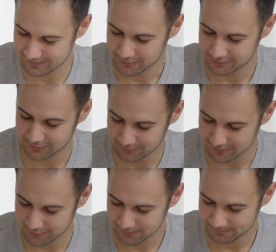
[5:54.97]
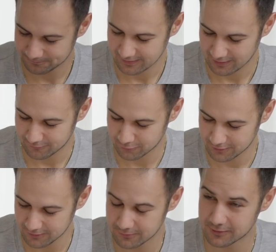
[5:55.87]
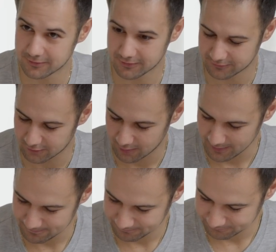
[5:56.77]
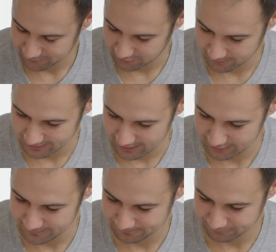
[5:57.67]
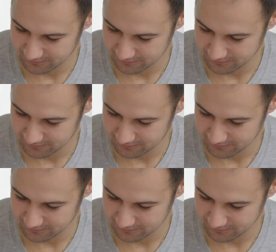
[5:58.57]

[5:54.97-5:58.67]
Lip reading: Russian River, California, which is in Sonoma County.